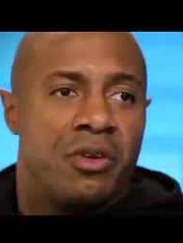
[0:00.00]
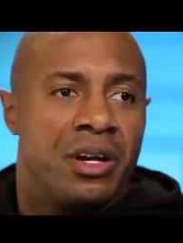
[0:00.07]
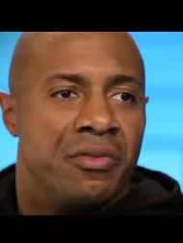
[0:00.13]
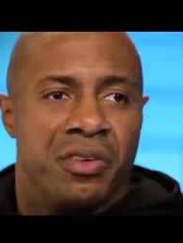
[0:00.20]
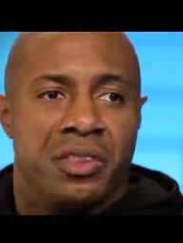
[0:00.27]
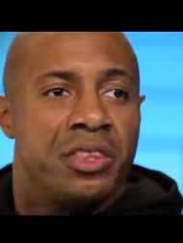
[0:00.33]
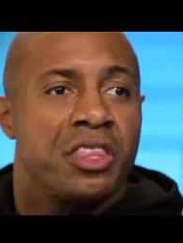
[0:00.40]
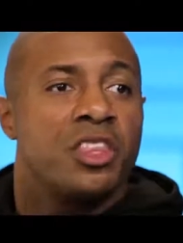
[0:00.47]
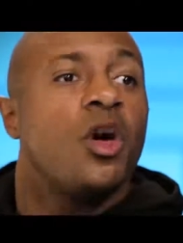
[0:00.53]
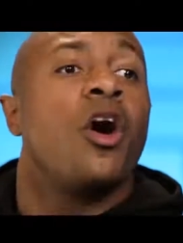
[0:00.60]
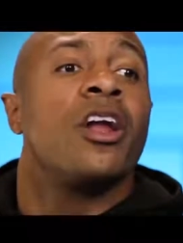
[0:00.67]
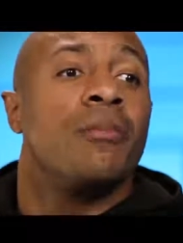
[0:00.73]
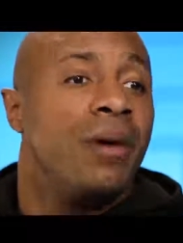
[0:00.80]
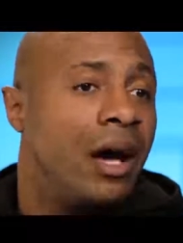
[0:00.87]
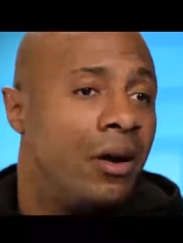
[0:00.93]
never even
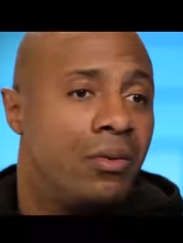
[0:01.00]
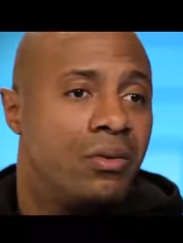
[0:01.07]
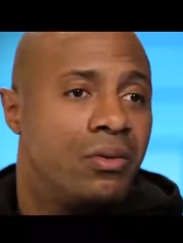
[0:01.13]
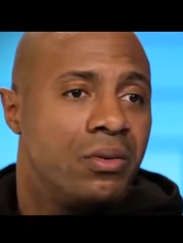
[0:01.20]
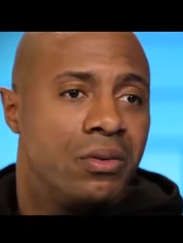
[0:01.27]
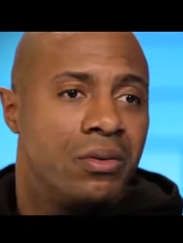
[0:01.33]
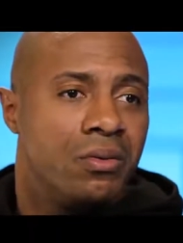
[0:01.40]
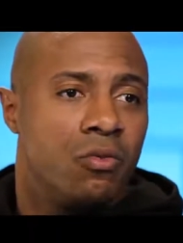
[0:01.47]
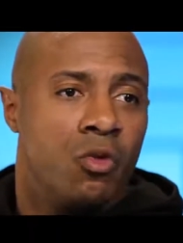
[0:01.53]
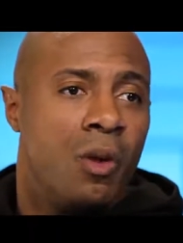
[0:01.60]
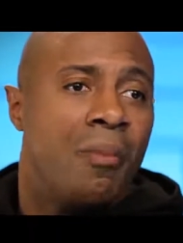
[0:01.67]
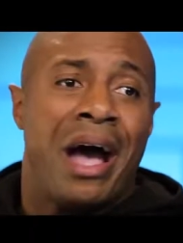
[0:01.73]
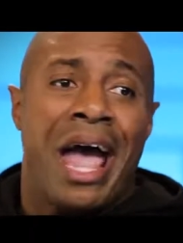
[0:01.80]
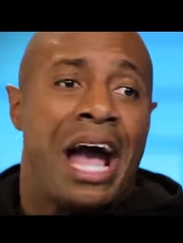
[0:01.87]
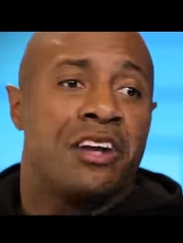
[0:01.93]
thought about
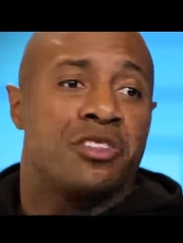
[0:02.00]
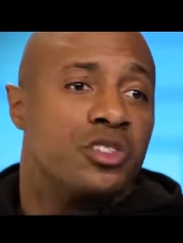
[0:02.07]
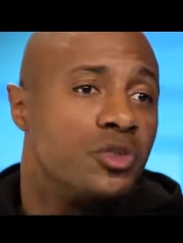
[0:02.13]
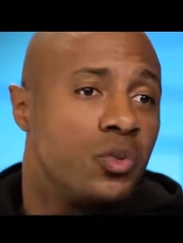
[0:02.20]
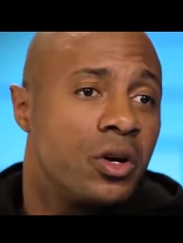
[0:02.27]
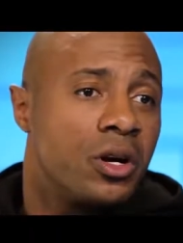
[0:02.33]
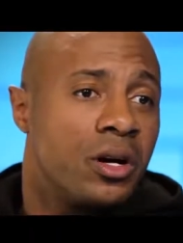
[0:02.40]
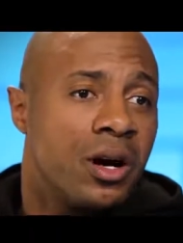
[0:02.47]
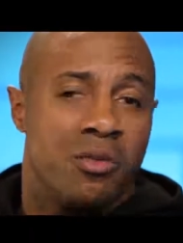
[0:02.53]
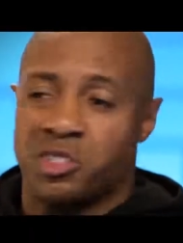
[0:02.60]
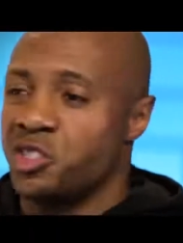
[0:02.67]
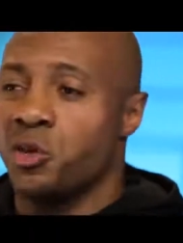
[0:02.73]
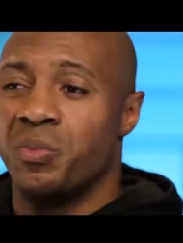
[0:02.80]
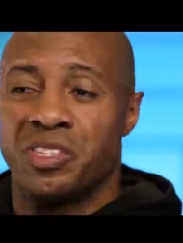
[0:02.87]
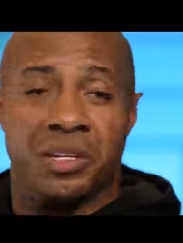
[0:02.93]
what my actions were. I
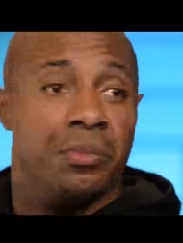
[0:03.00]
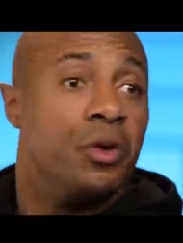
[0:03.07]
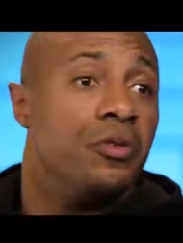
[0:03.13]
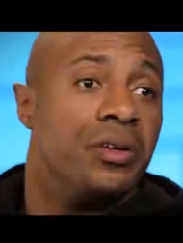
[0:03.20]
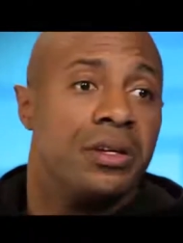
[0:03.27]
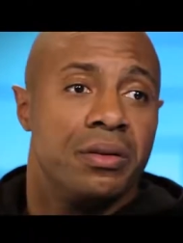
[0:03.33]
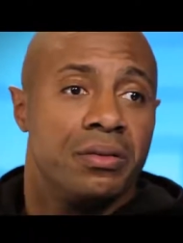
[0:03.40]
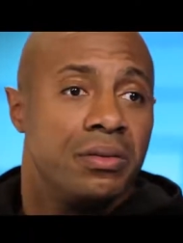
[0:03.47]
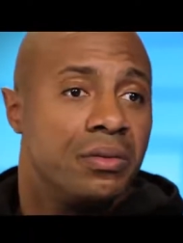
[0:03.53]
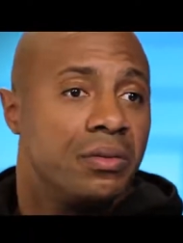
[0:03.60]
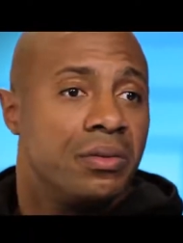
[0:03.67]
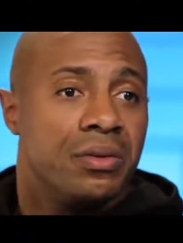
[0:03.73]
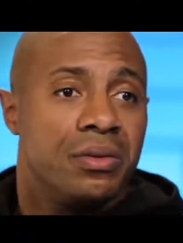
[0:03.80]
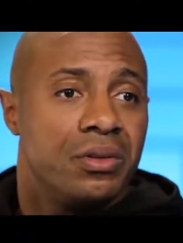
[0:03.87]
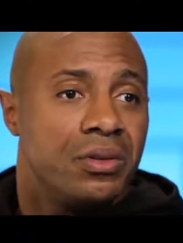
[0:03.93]
was too busy moving.
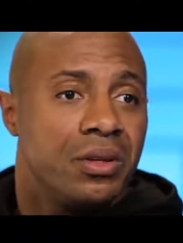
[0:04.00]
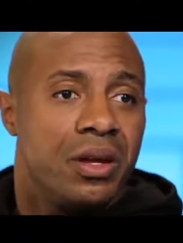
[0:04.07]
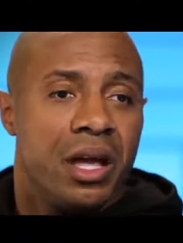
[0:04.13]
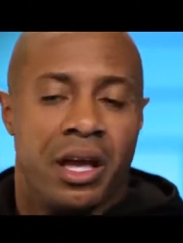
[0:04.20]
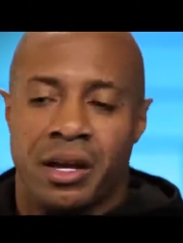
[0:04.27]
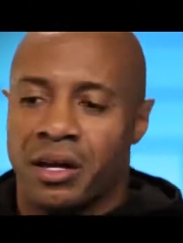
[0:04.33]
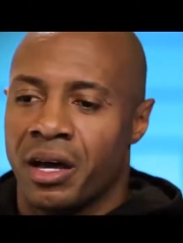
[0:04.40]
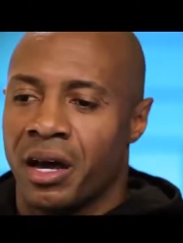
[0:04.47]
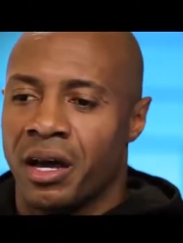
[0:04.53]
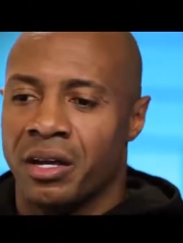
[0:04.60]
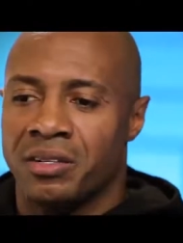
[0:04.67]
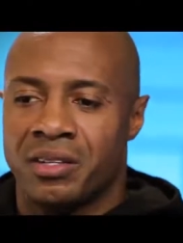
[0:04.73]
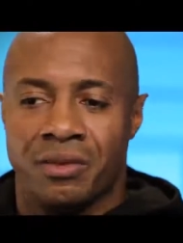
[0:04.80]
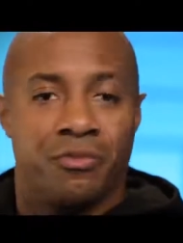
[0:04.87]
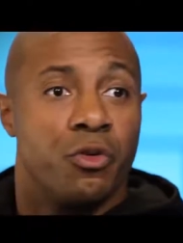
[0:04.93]
And
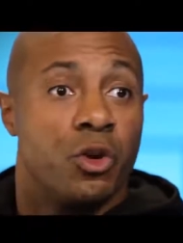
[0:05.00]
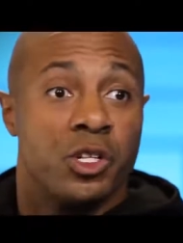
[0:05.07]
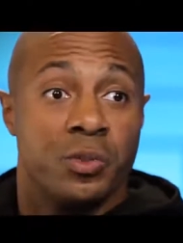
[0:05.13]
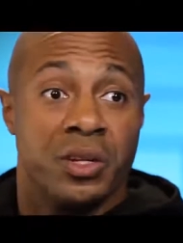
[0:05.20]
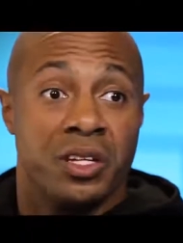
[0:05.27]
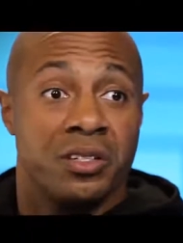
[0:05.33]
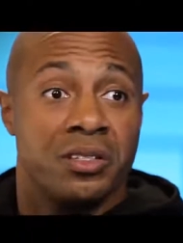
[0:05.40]
Tim forced